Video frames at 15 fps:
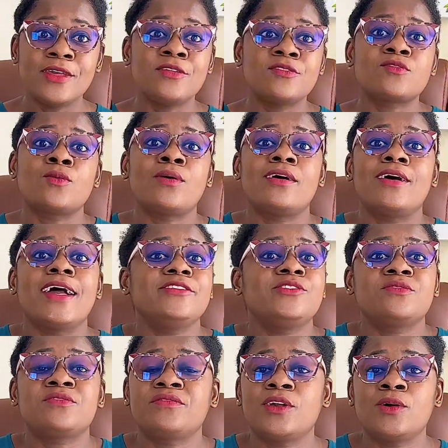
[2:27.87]
So I
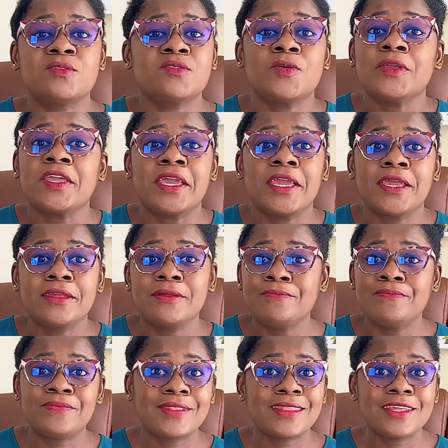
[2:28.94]
just felt, okay,
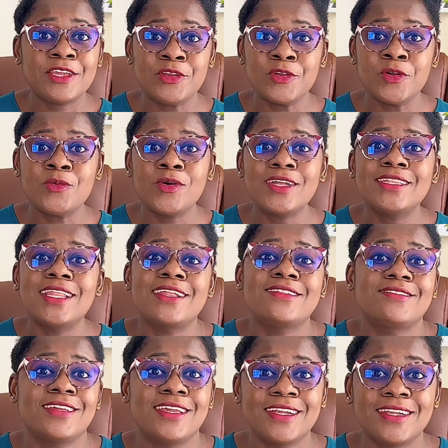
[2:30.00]
you know what,
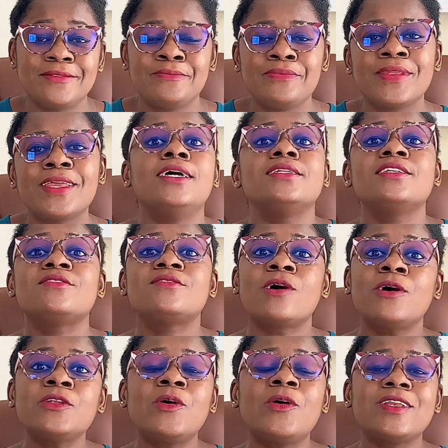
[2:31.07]
that's it. The
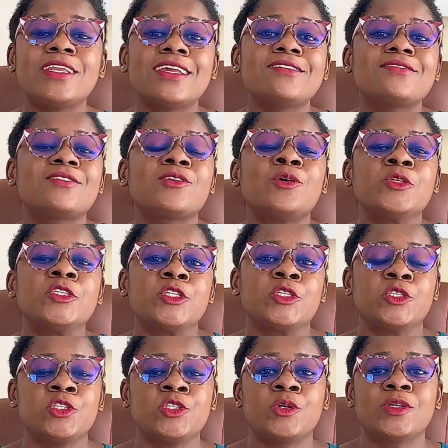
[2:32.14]
third honest cultural
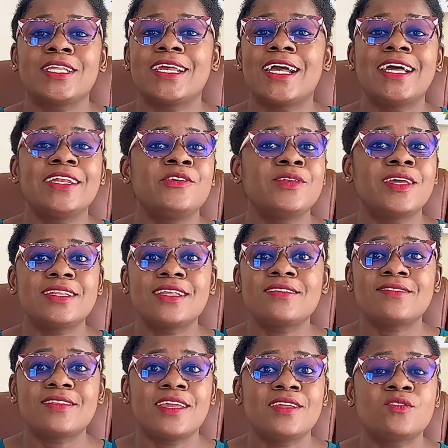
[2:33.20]
shock that I had in the United
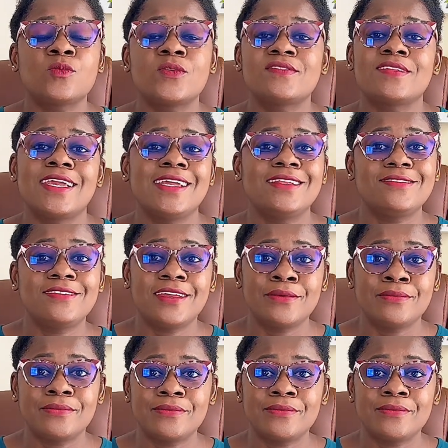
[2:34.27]
States was the ATM.